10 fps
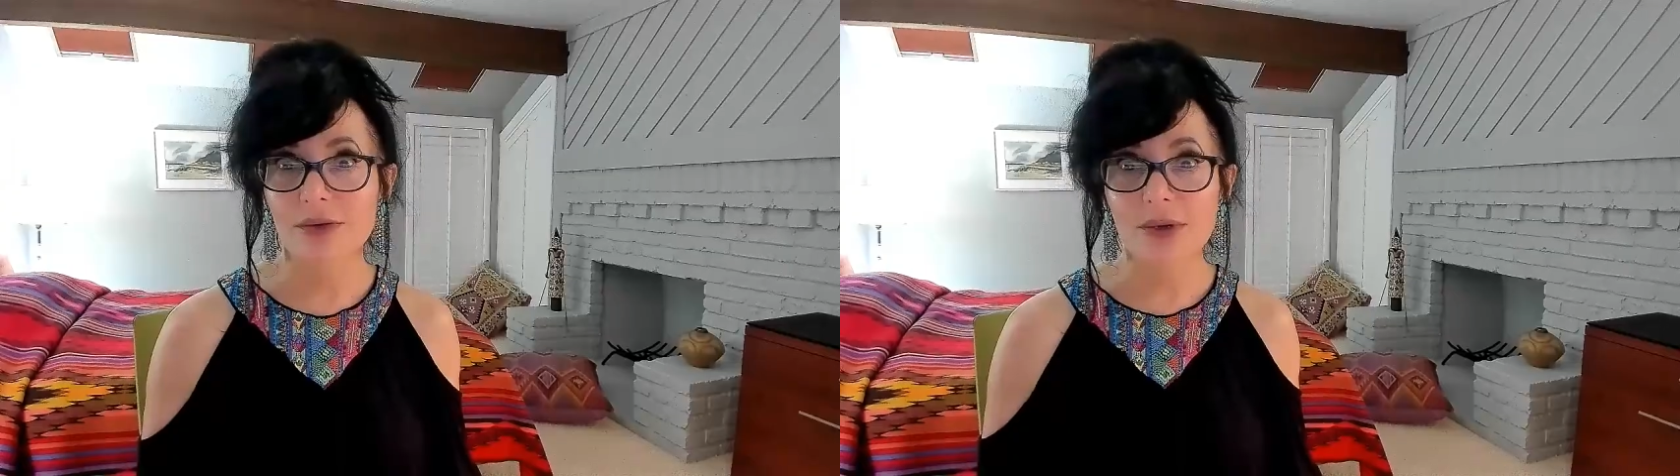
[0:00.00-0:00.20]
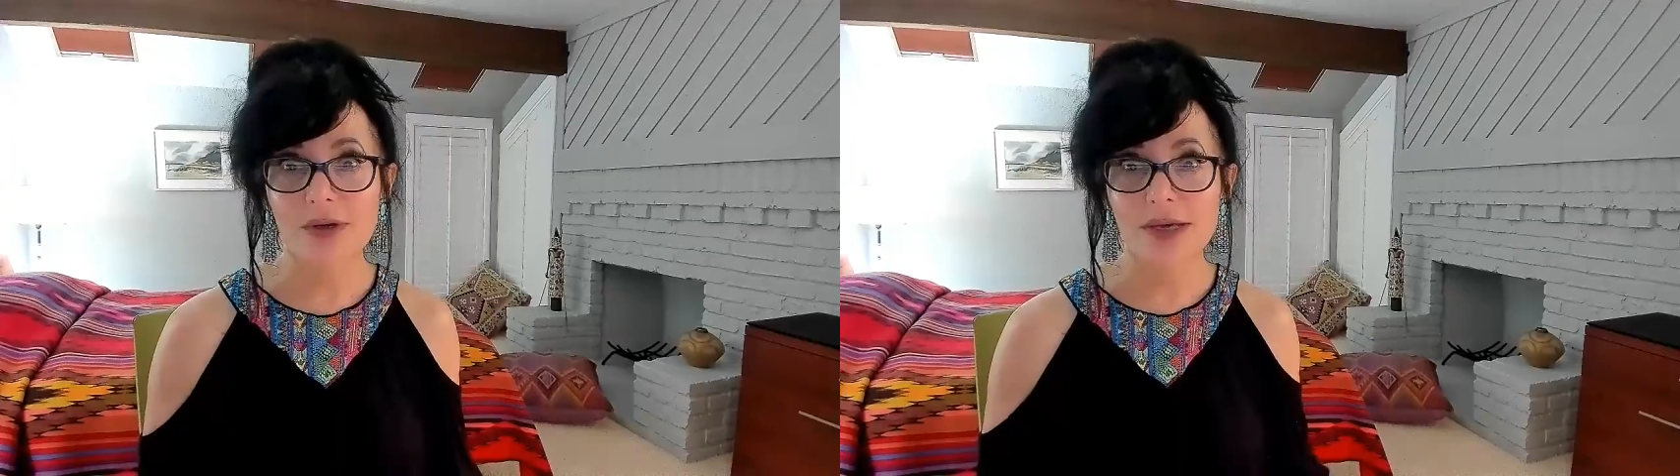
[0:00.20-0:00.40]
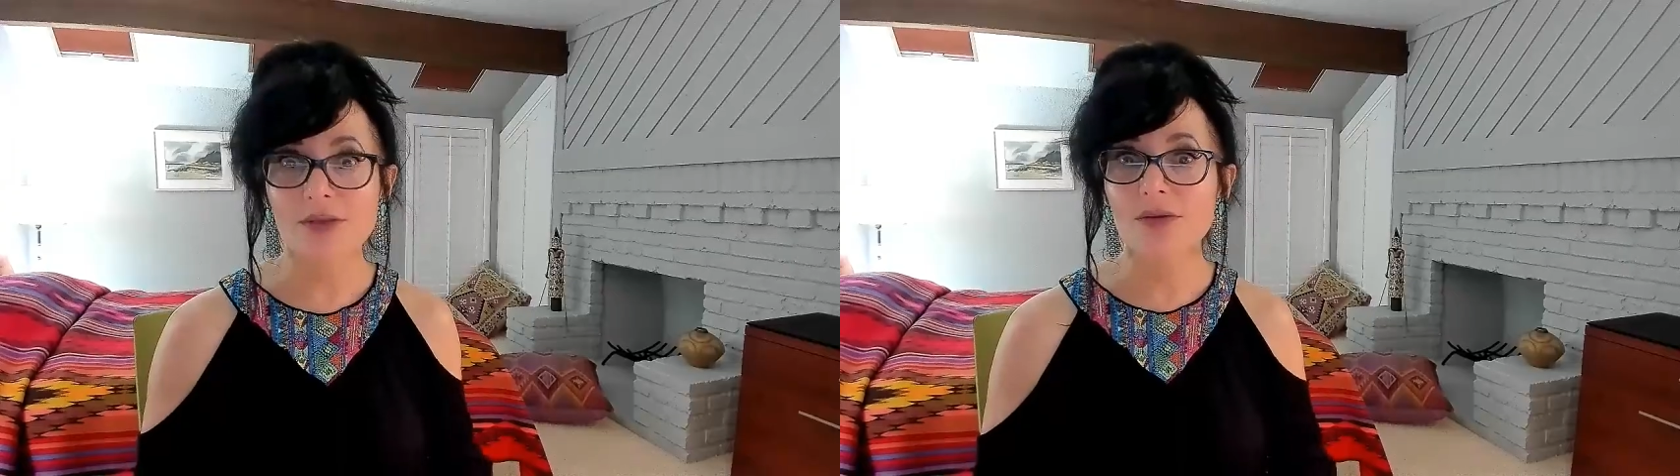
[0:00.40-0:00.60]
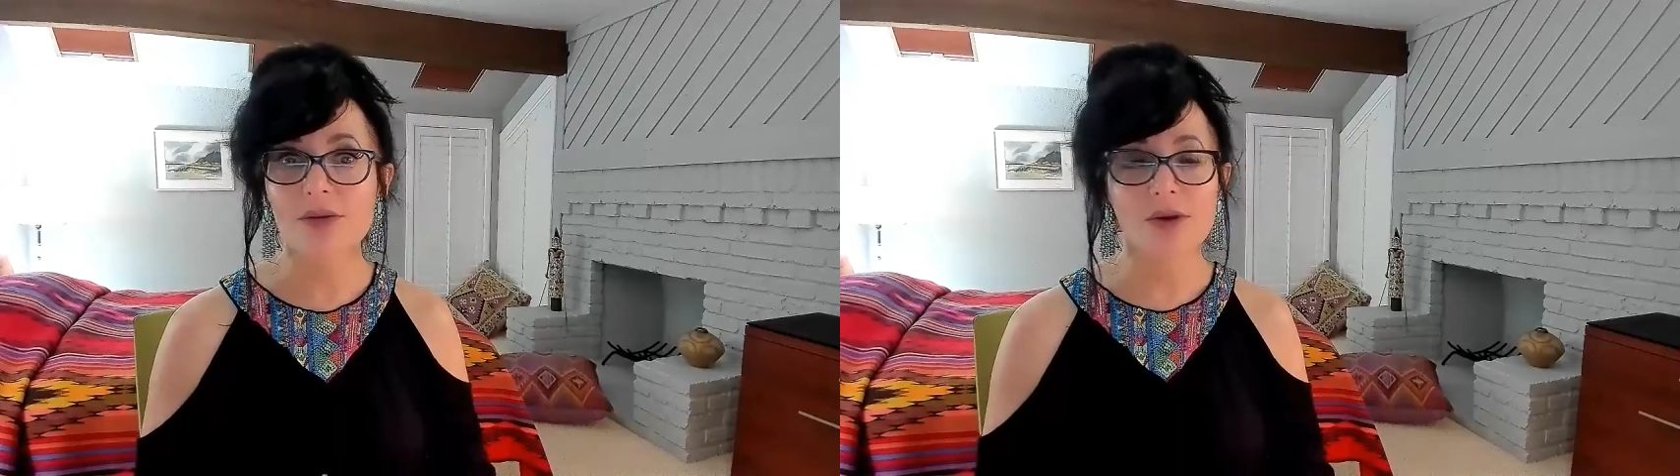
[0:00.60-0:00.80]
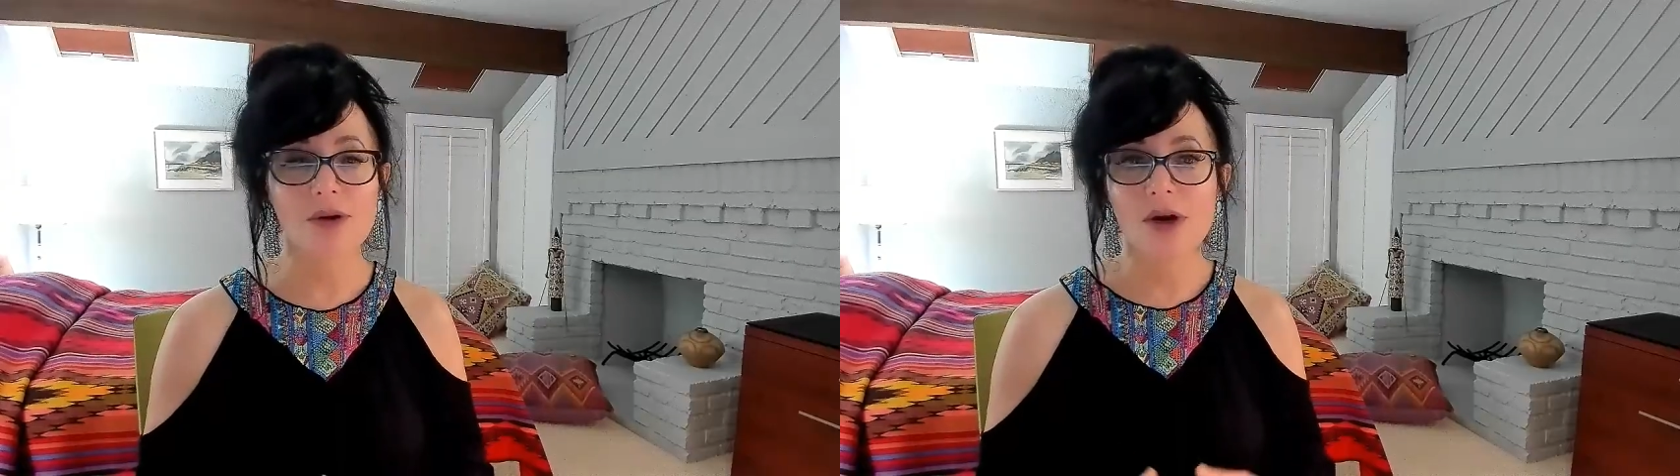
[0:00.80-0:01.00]
Well, as you
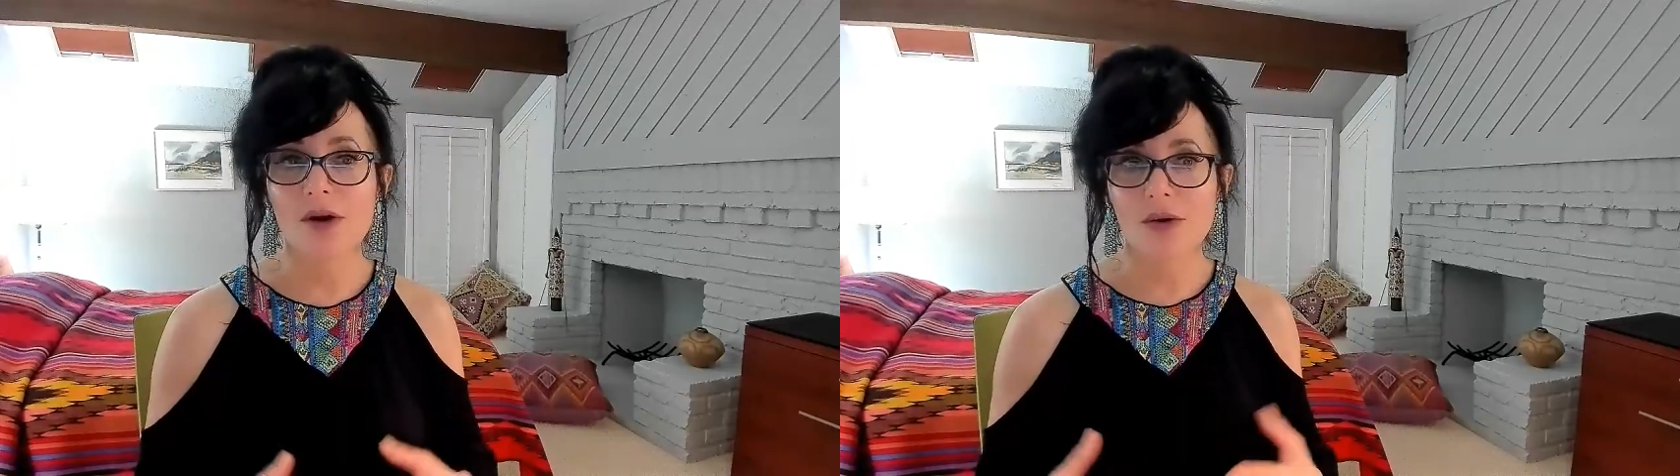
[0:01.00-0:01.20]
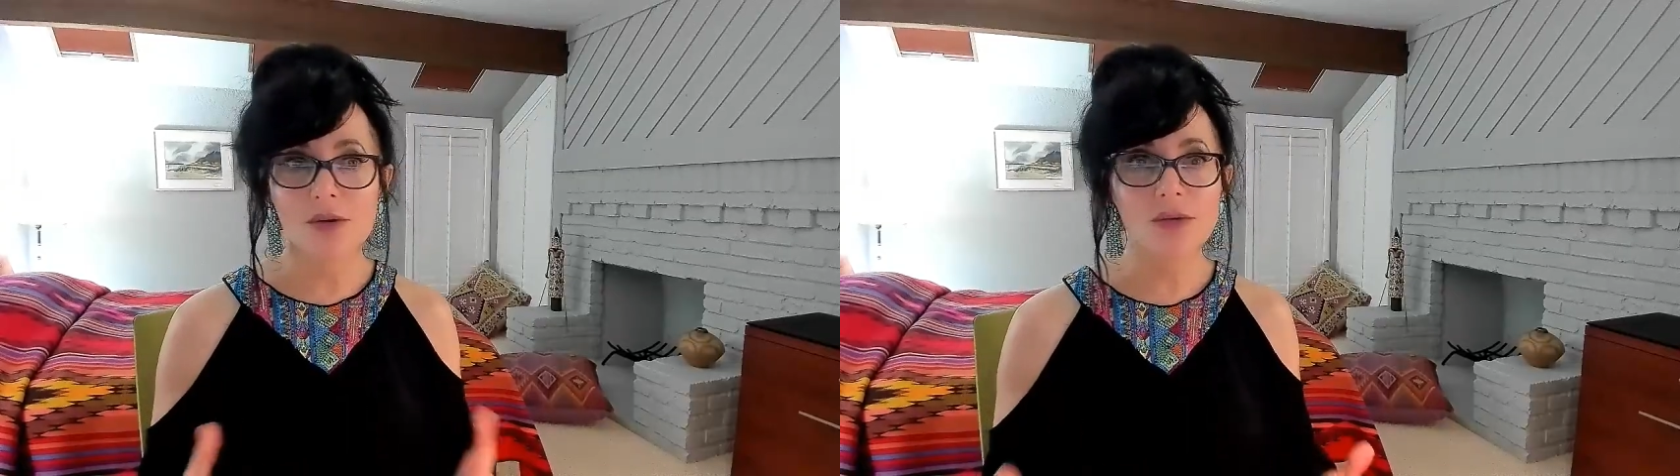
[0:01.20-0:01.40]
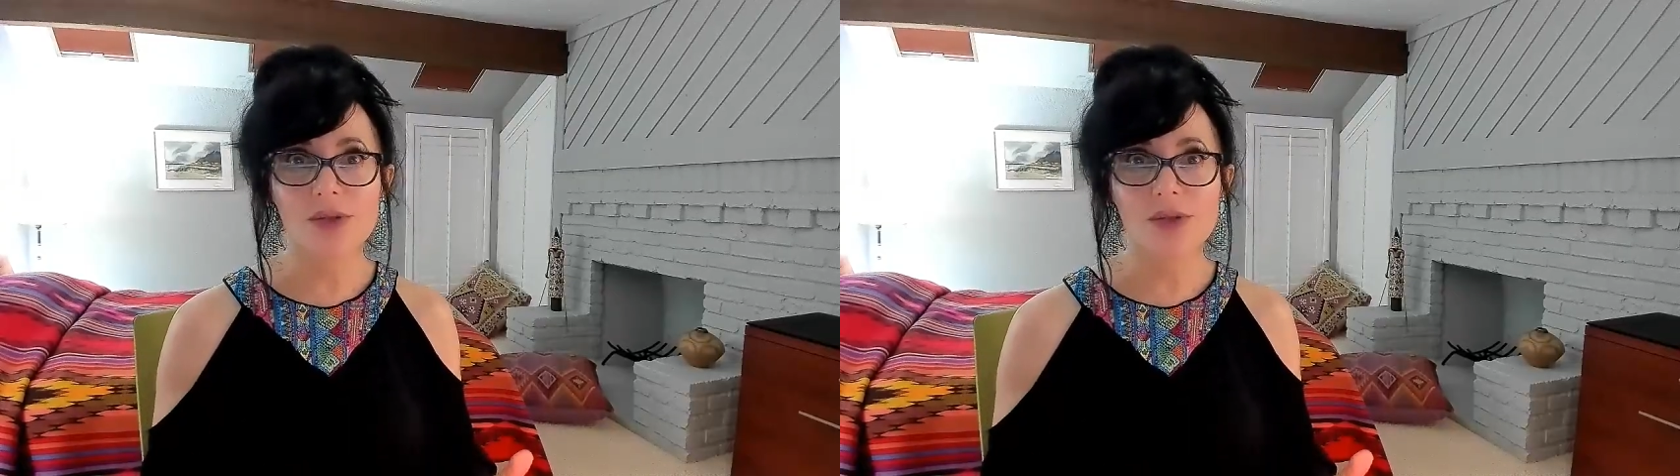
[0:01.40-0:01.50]
know, all